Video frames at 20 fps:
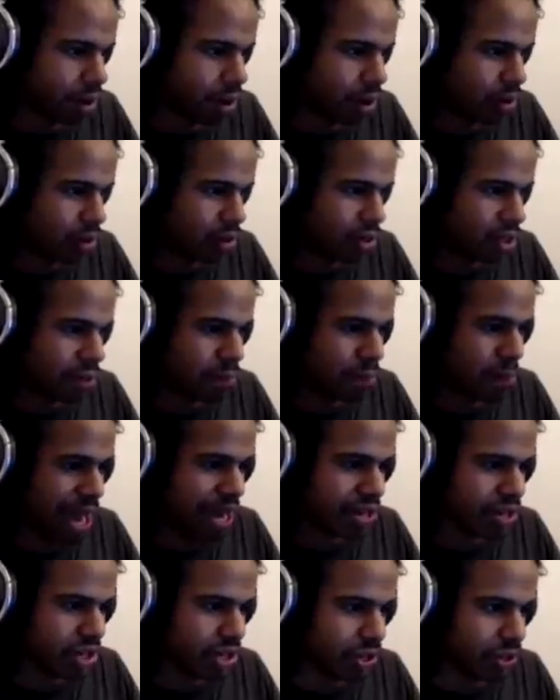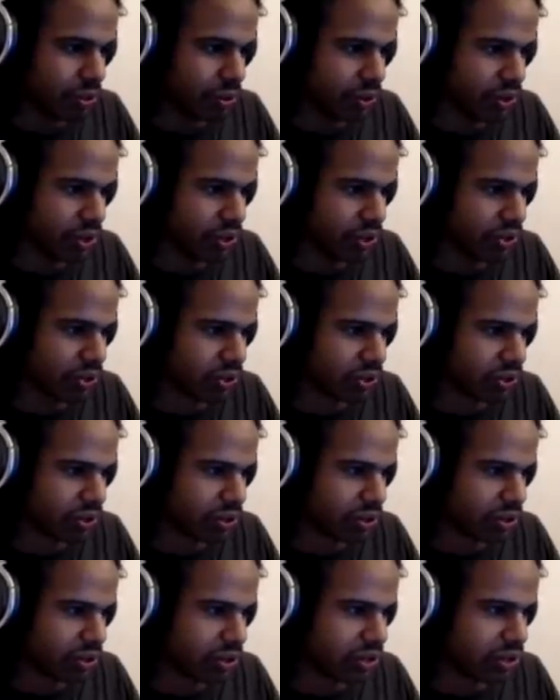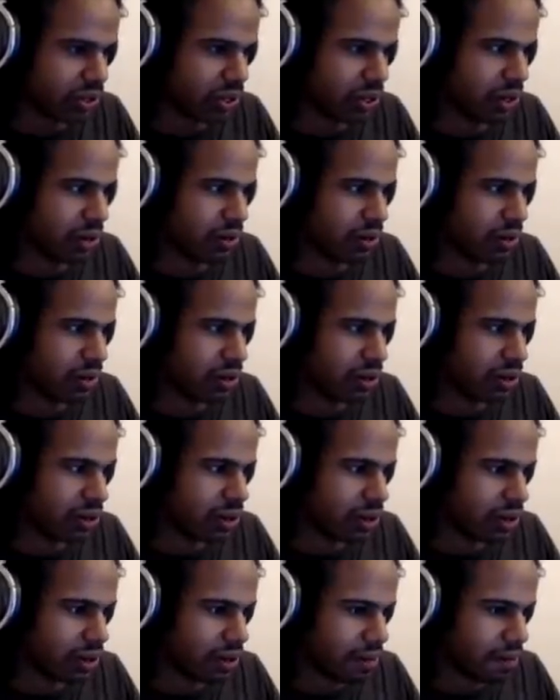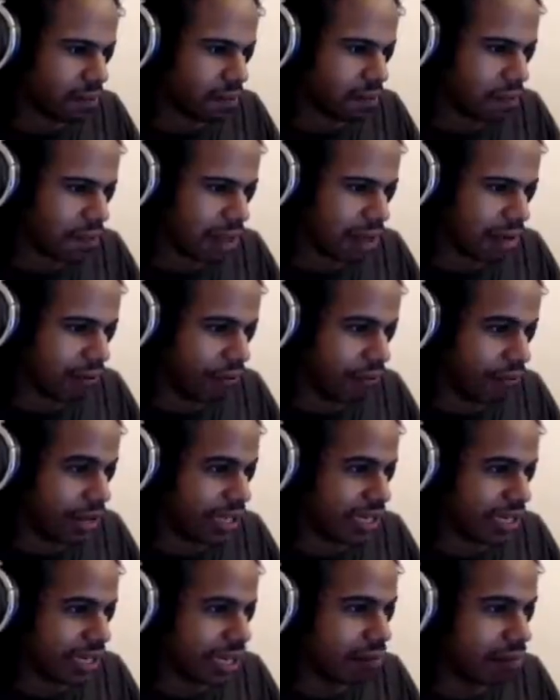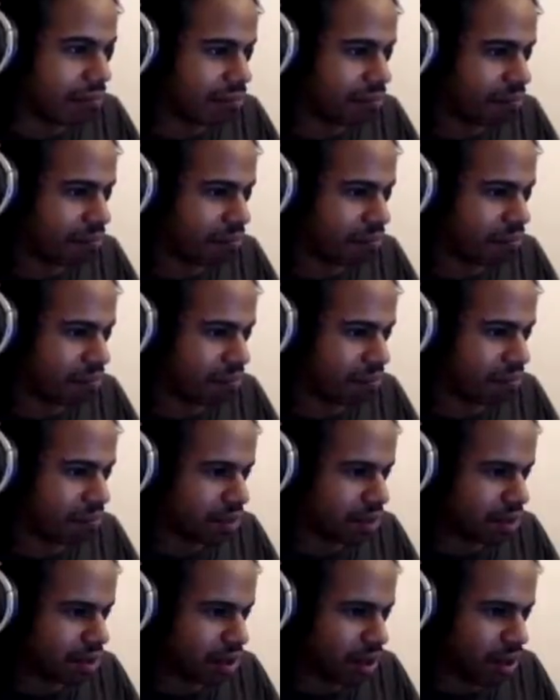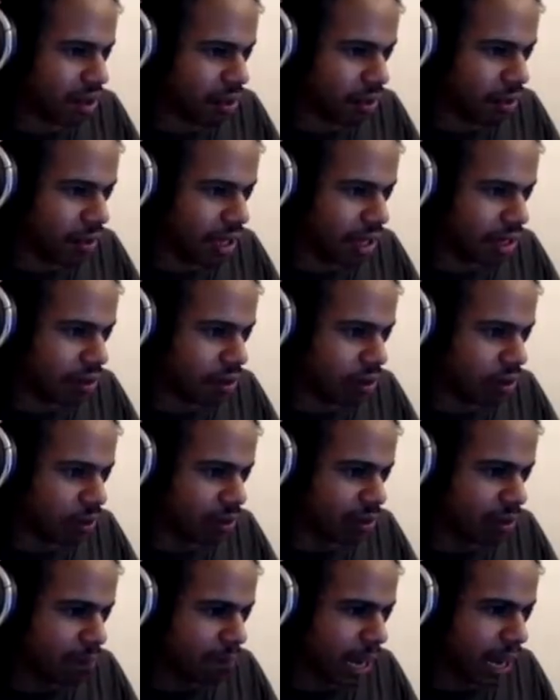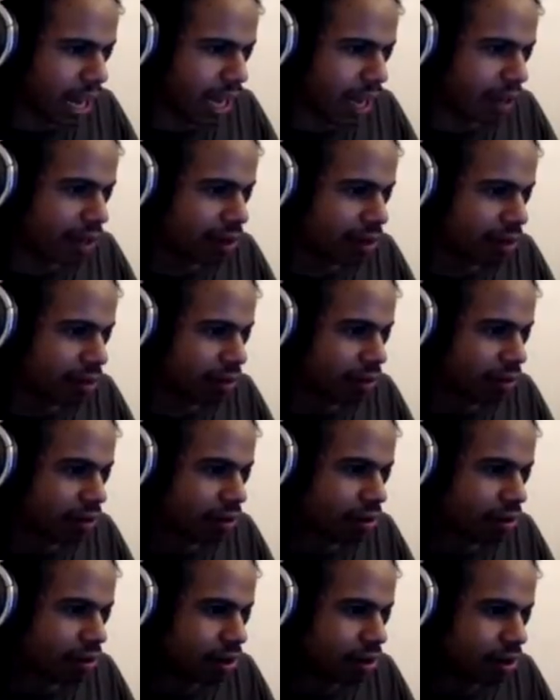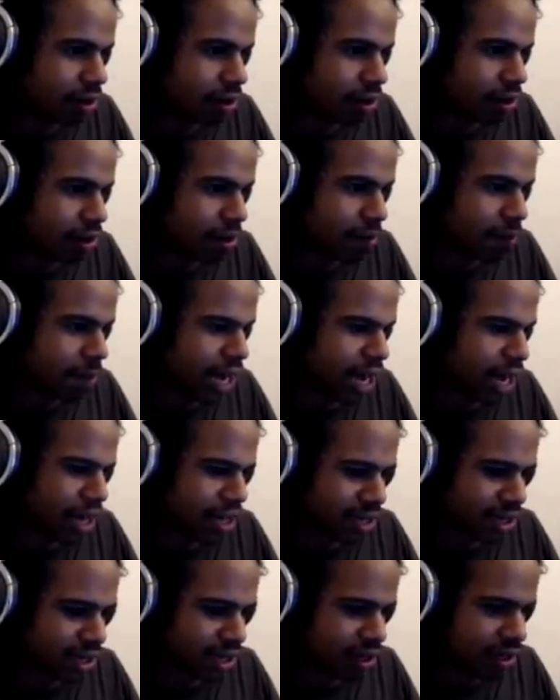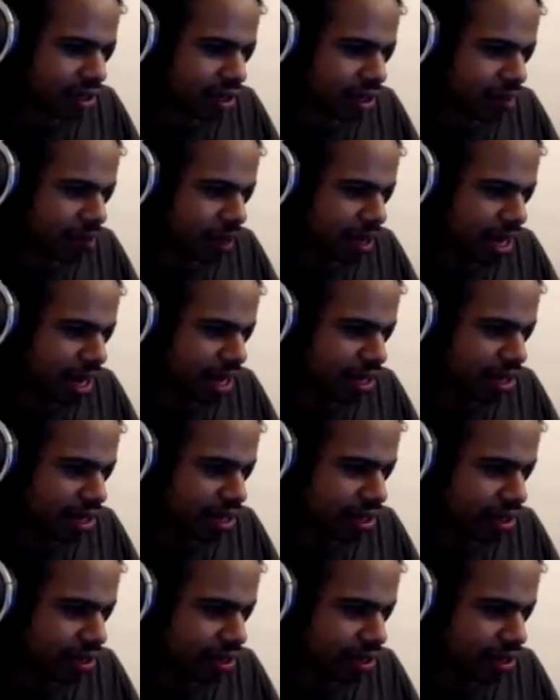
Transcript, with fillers: are usually magic users. So, it fits him. Oh wait, golden pot. The pot! The pot!